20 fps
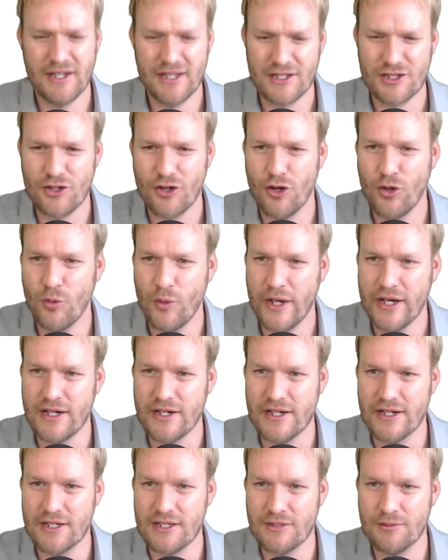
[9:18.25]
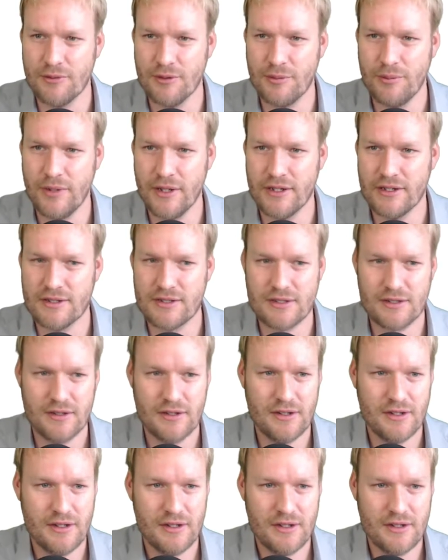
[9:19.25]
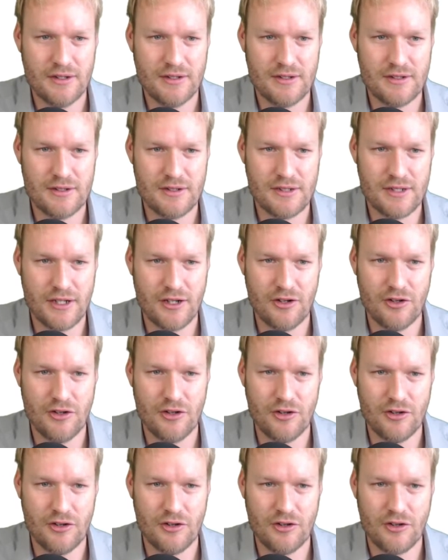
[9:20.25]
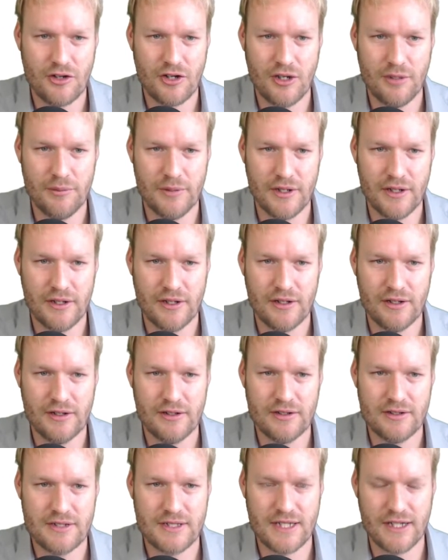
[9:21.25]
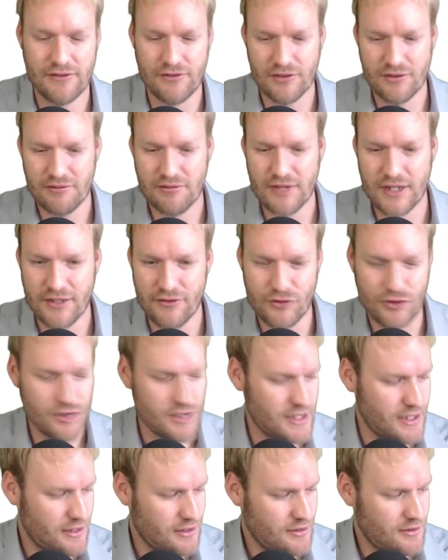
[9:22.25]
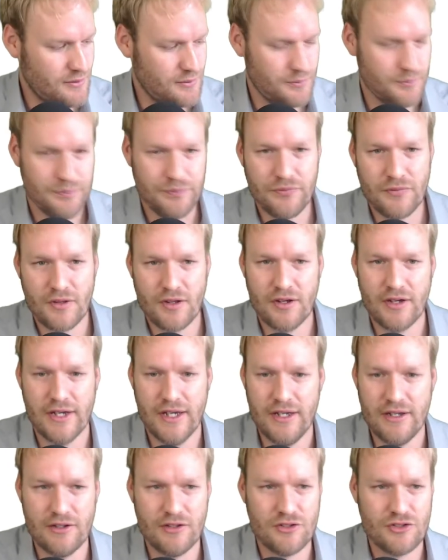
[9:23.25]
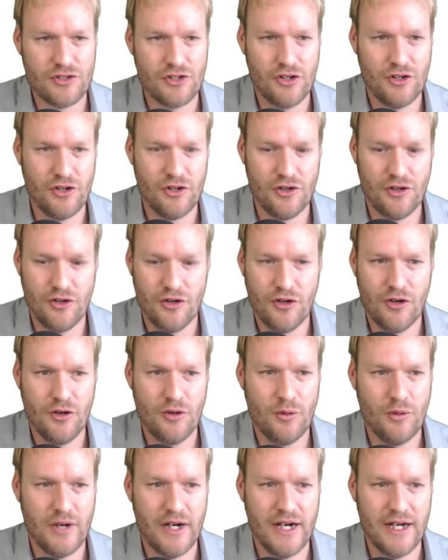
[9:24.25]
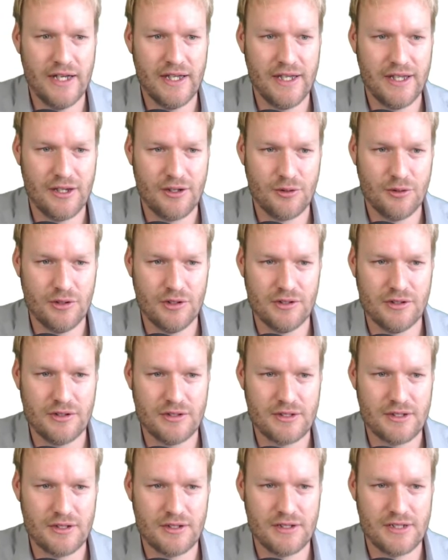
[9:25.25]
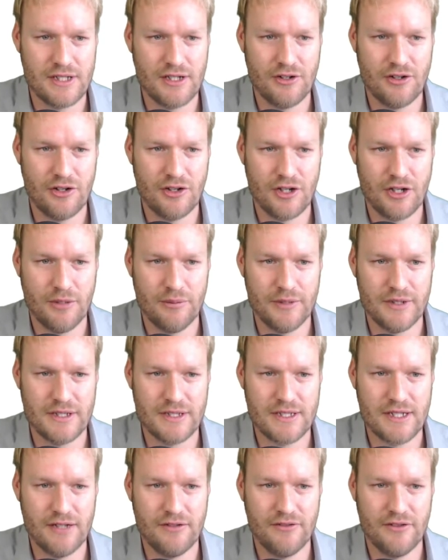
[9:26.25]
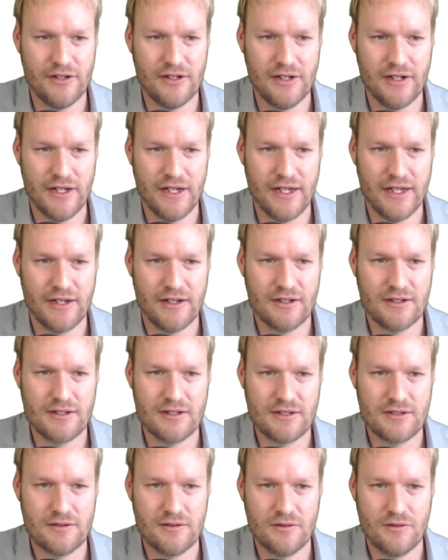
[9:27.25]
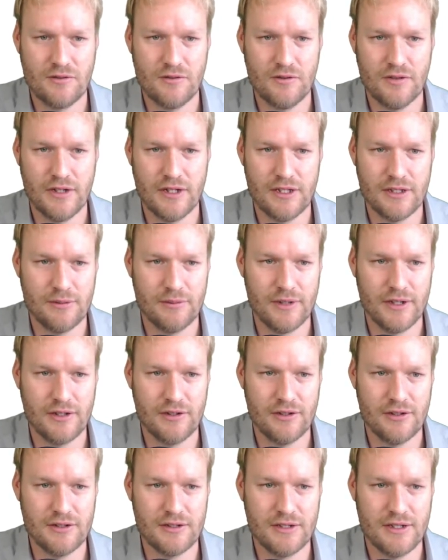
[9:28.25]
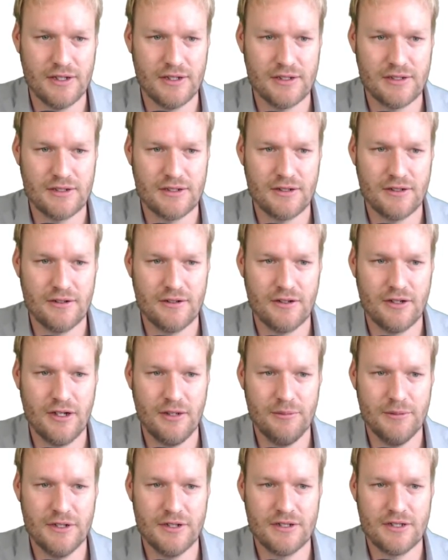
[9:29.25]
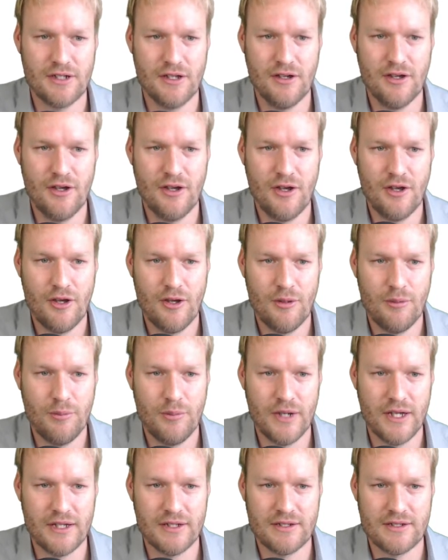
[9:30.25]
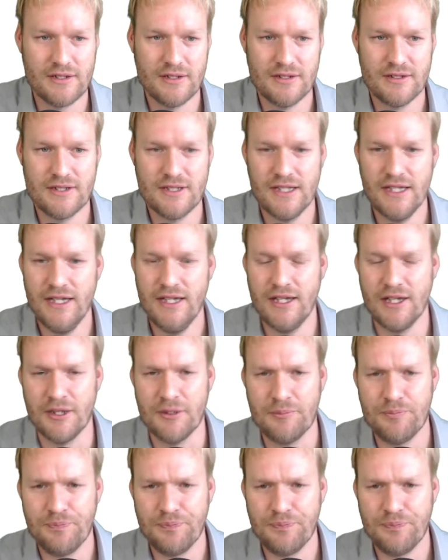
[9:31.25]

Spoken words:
Let's go to 1 decimal place. 0,7, give or take. Okay, so y equals 0,7x. Let's make those nice commas. Plus c.